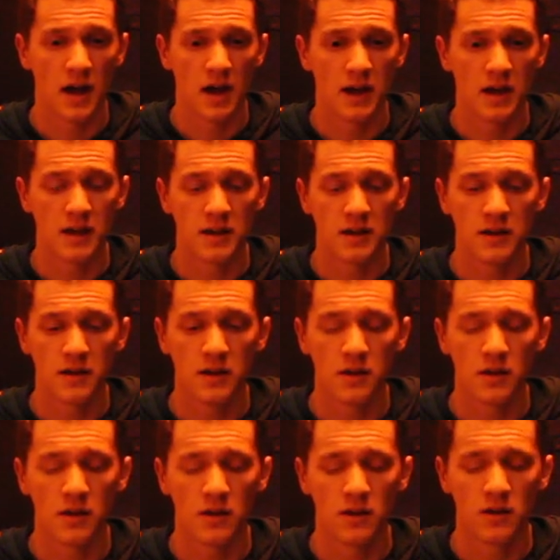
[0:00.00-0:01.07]
I
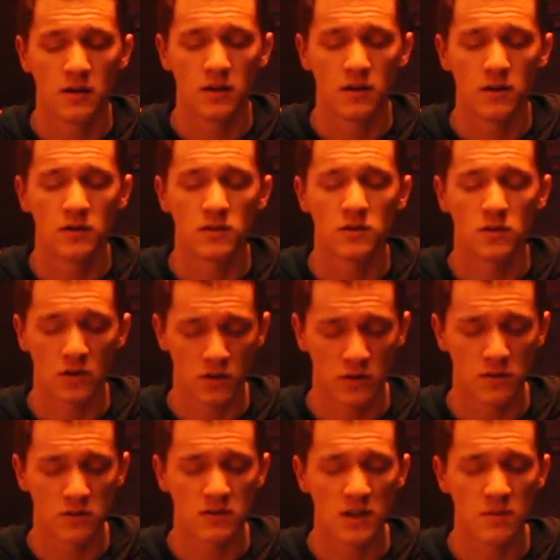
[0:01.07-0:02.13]
took
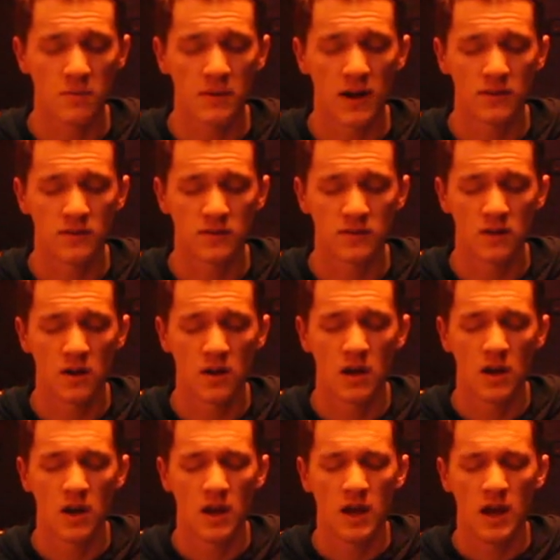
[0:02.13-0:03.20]
those deep breaths,
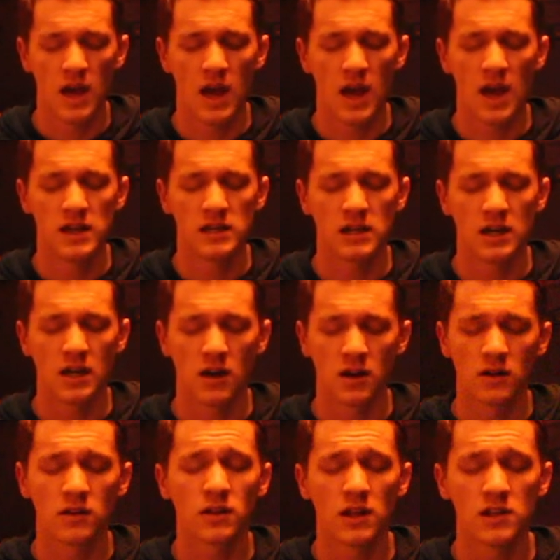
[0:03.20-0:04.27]
and I
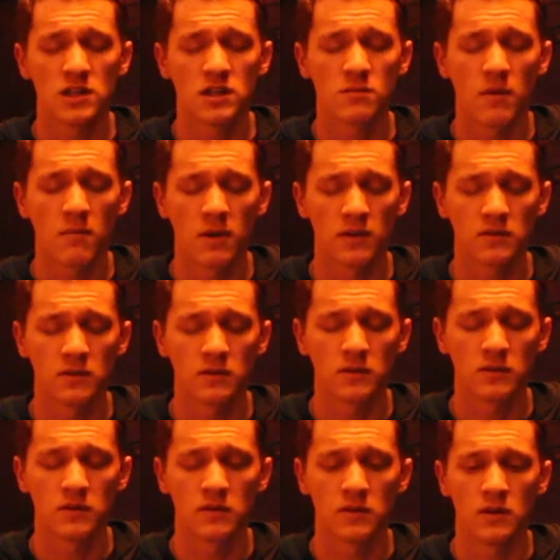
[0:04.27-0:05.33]
unclenched my
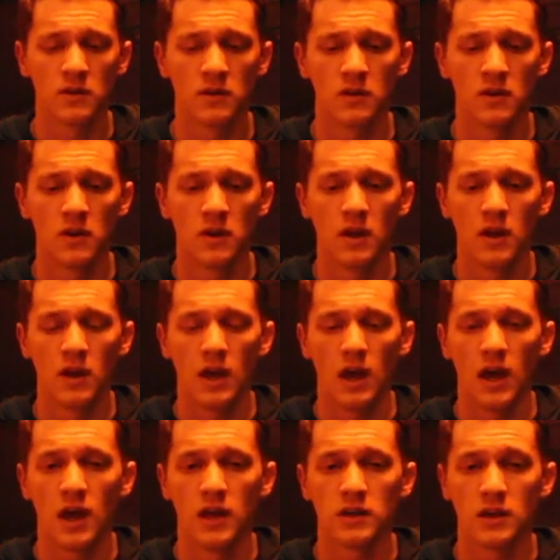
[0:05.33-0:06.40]
muscles
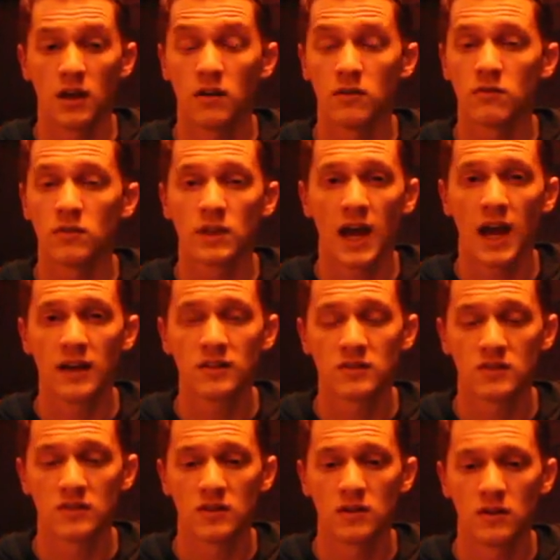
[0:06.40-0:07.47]
and I
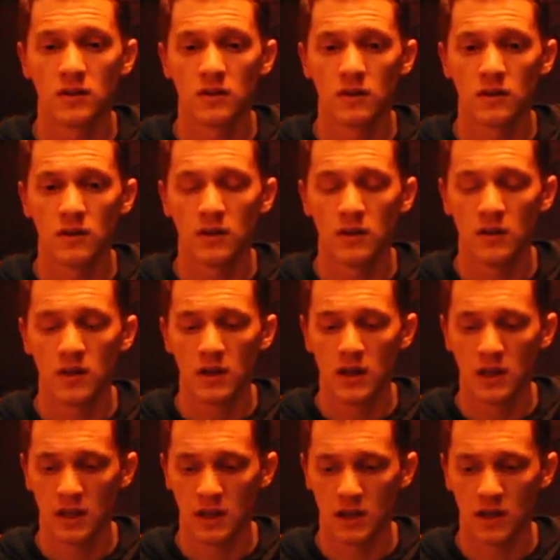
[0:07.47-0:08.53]
relaxed
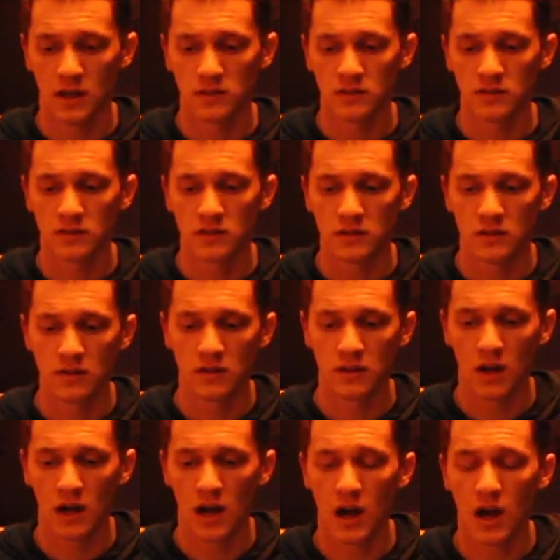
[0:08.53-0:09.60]
and
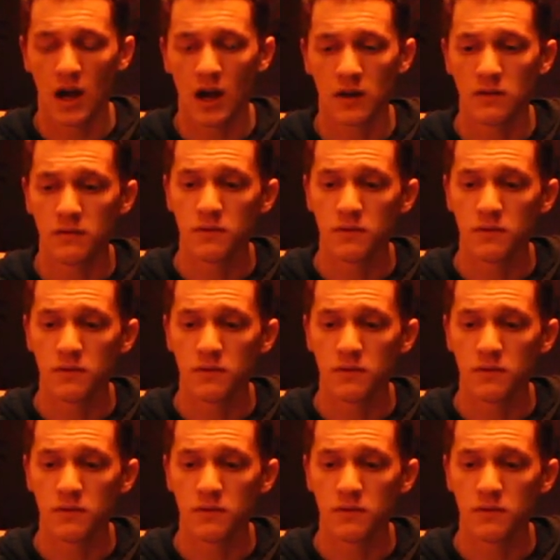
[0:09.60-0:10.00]
I